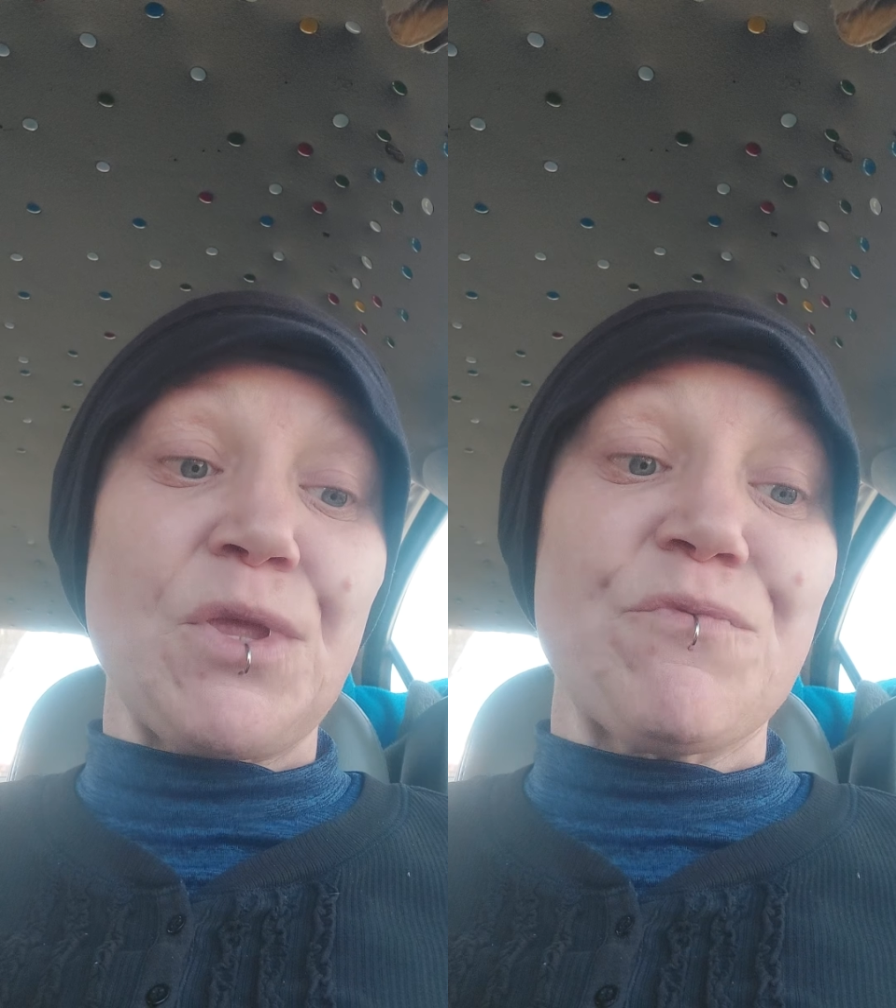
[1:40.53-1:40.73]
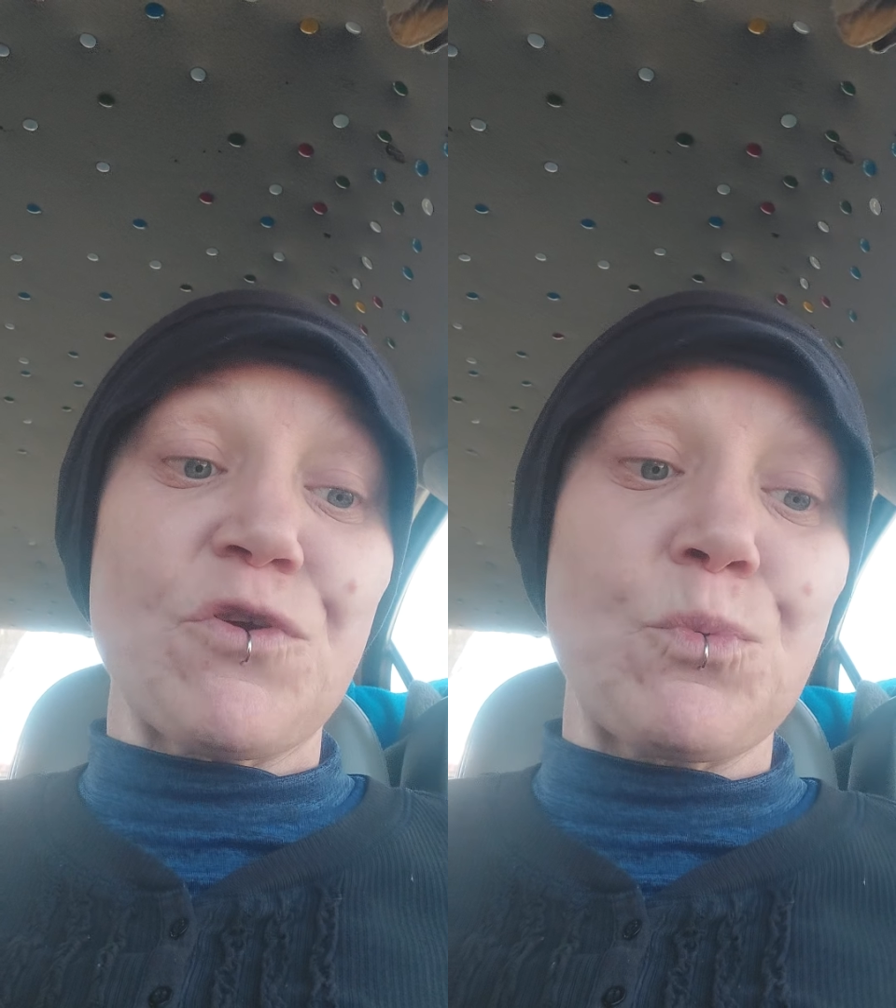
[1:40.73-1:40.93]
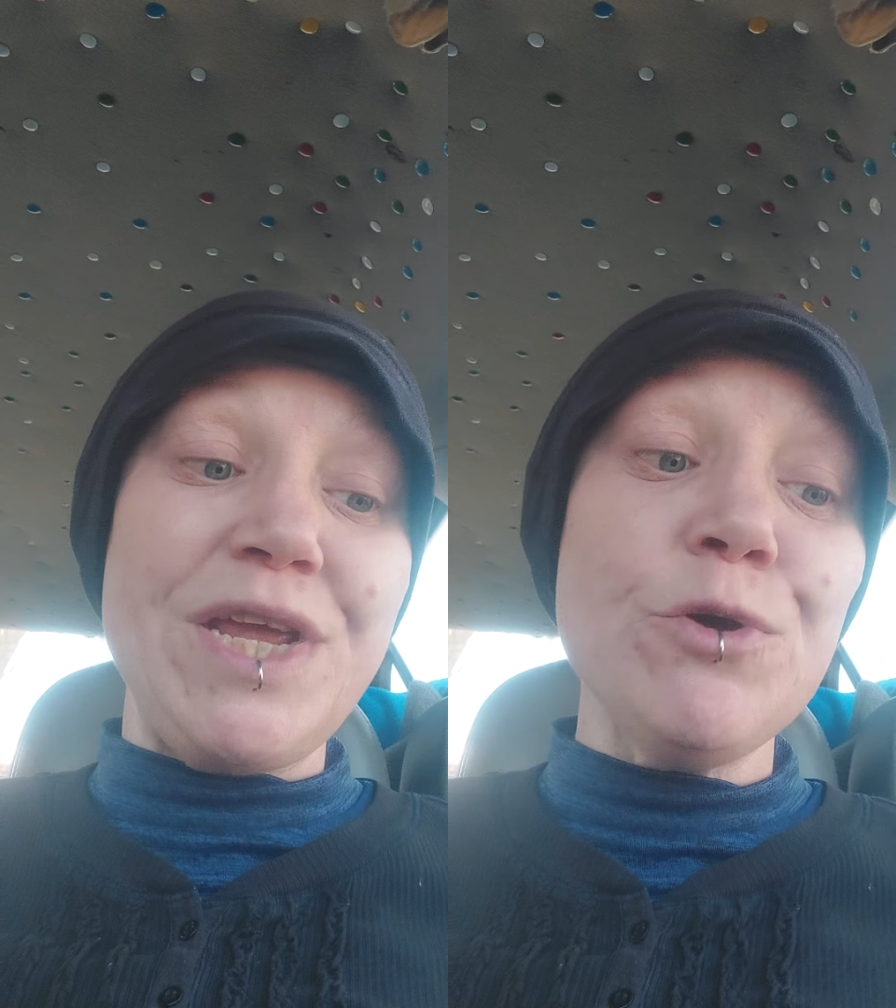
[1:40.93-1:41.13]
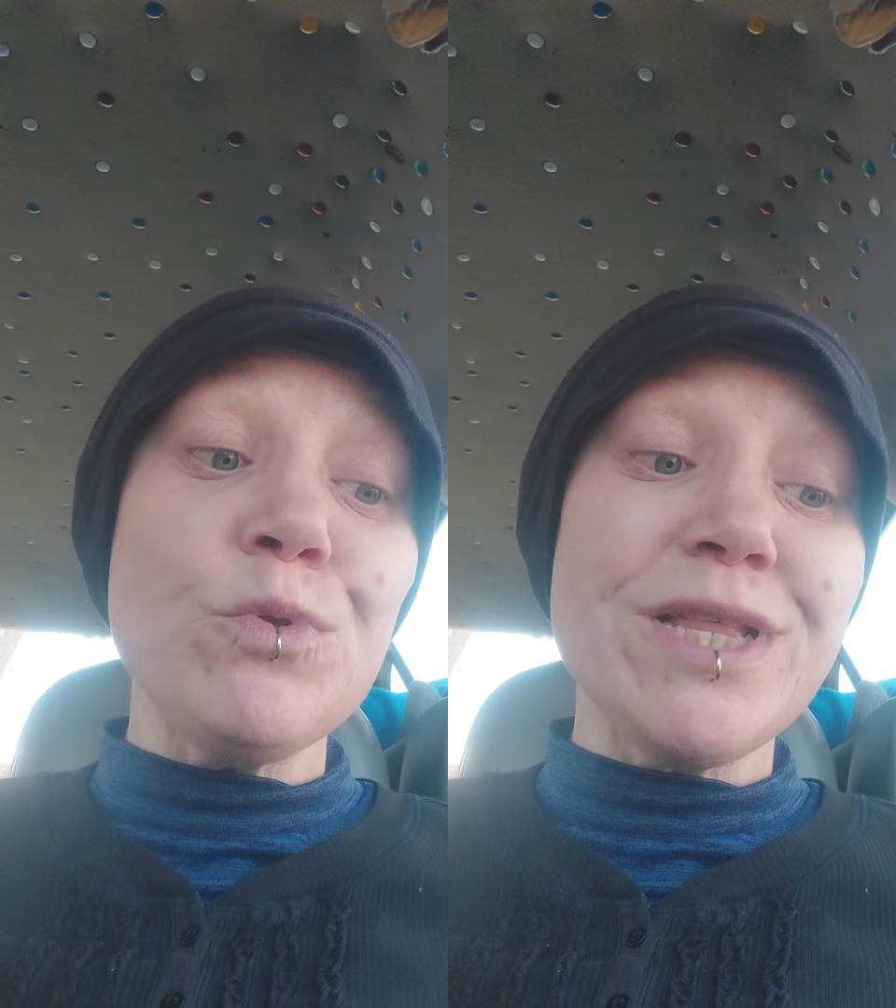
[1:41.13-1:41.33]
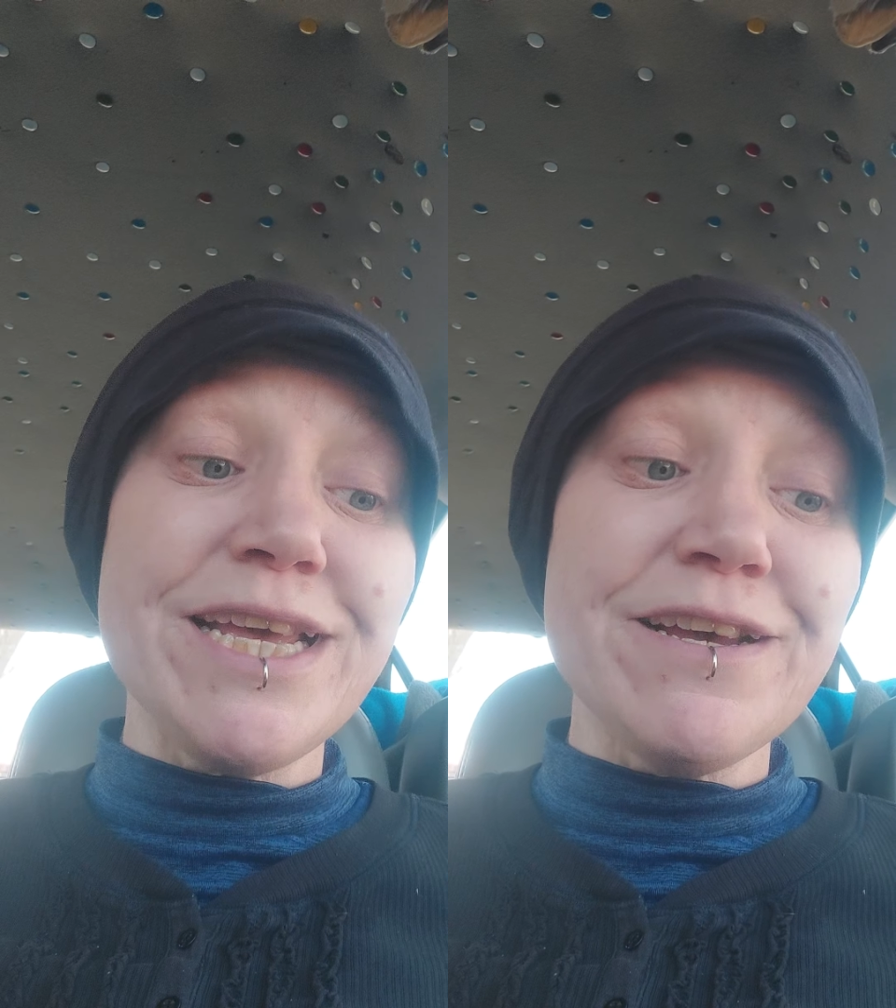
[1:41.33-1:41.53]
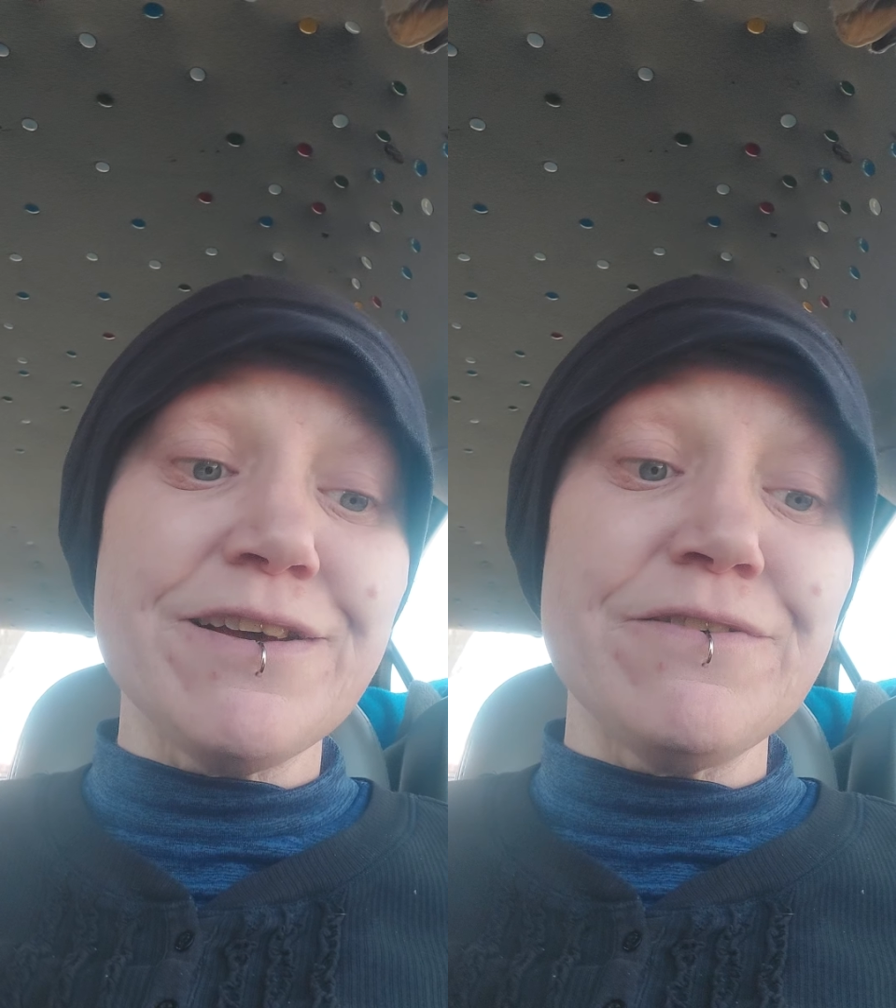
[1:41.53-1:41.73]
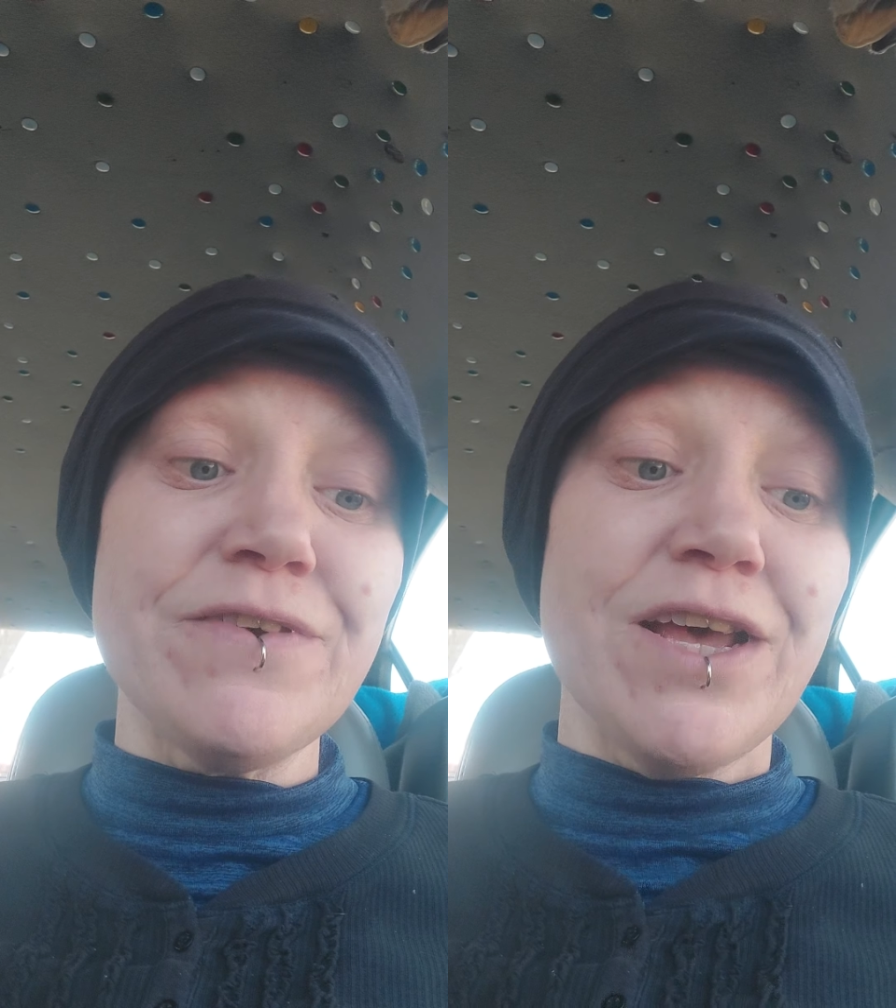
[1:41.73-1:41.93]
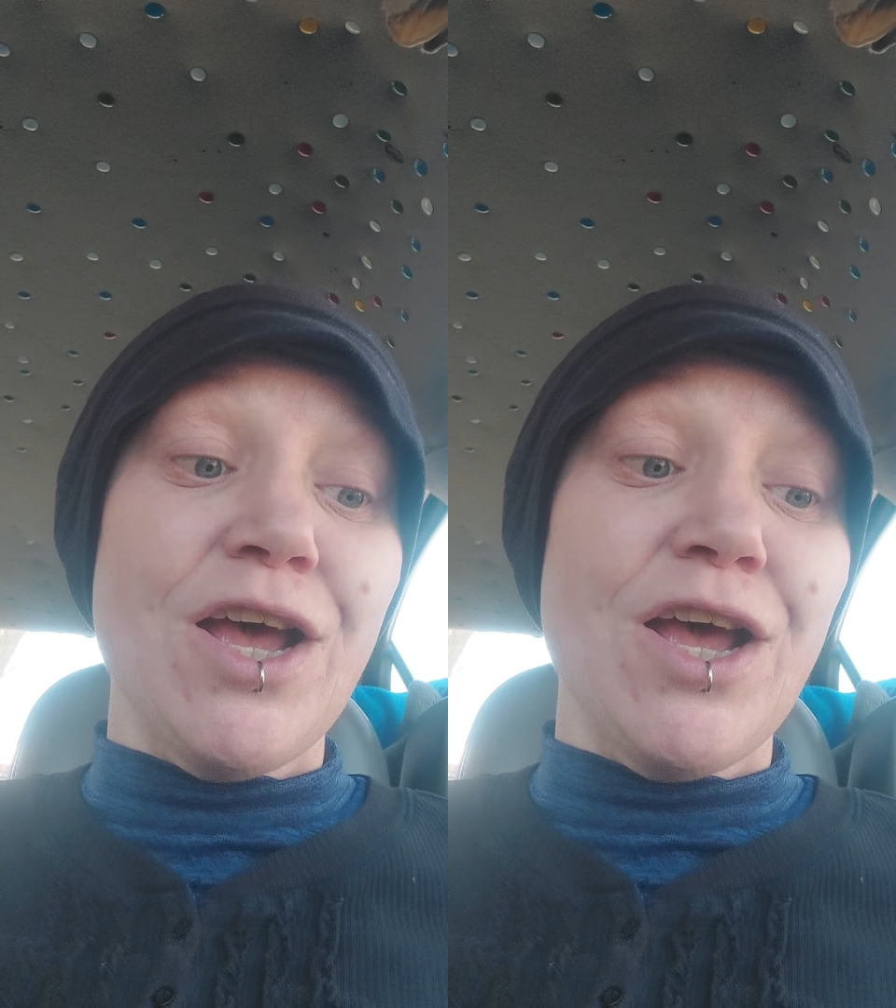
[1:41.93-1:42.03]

For we who live